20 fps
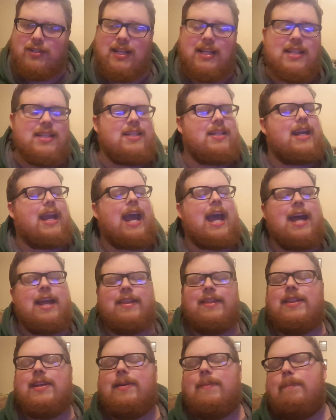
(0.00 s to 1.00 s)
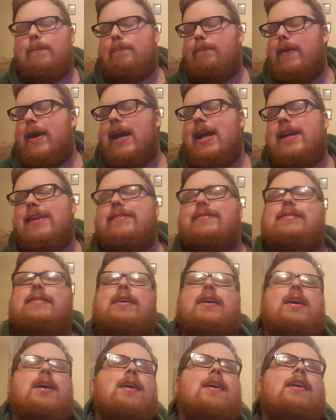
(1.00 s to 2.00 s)
He had the best
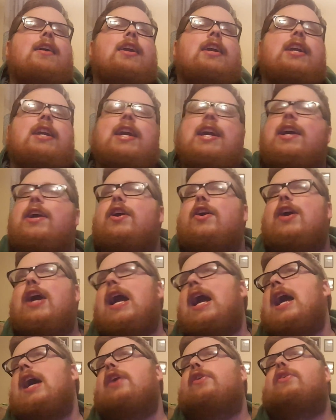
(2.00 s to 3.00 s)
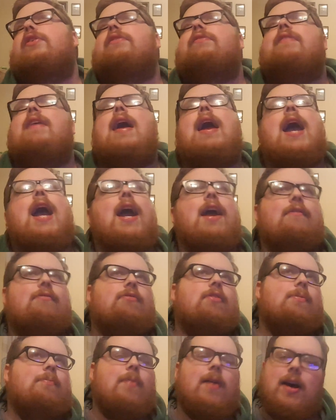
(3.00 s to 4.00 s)
year out of
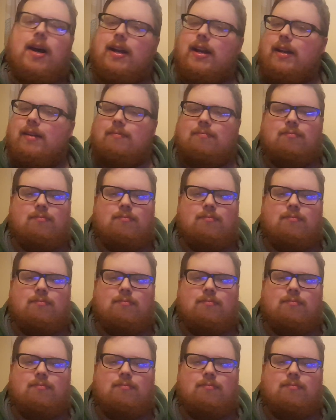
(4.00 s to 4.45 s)
everybody.